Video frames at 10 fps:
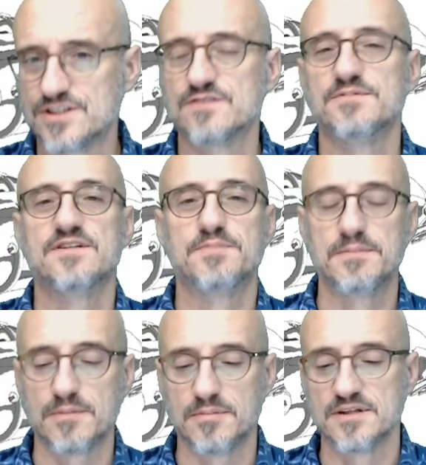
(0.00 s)
means
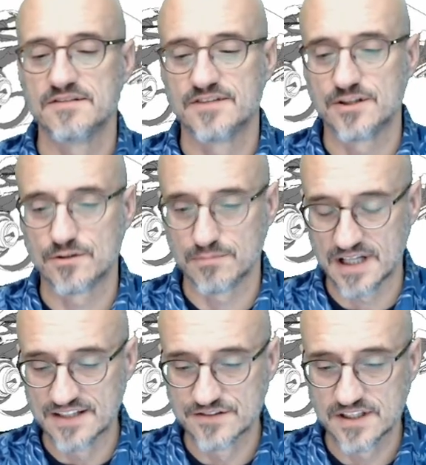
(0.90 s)
people believe that you're
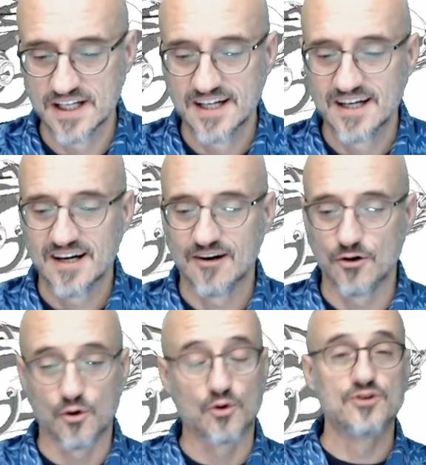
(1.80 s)
blessed,
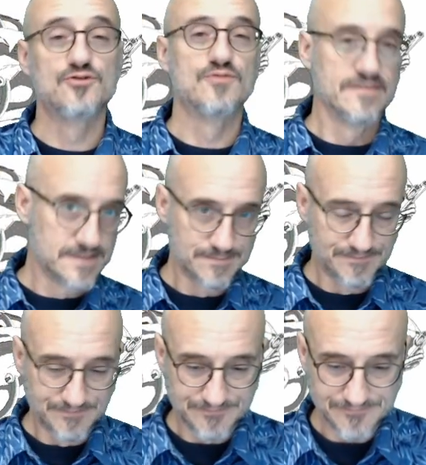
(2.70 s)
or driven.
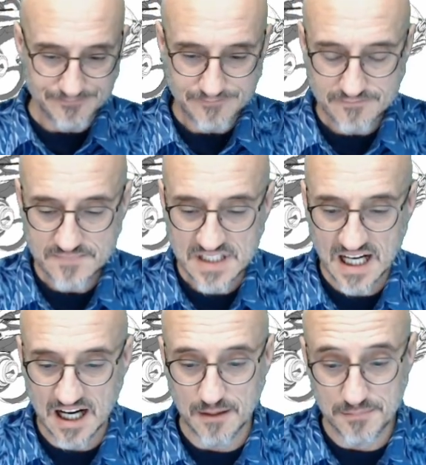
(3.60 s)

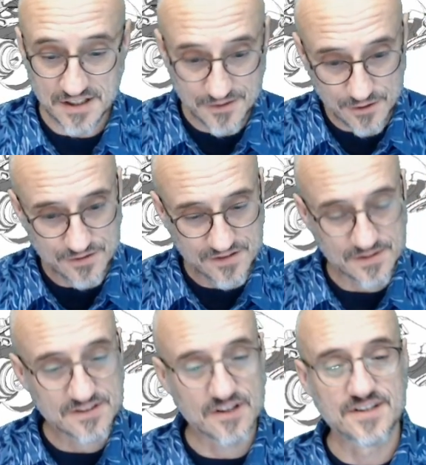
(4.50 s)
But those
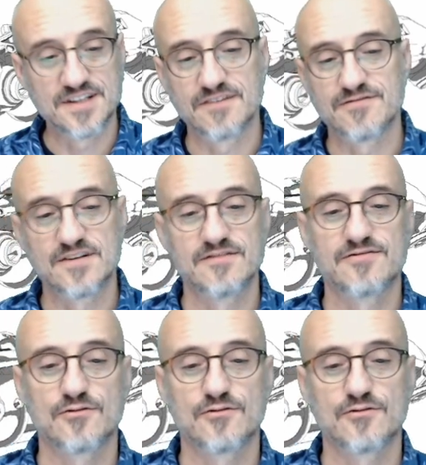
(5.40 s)
ones are different for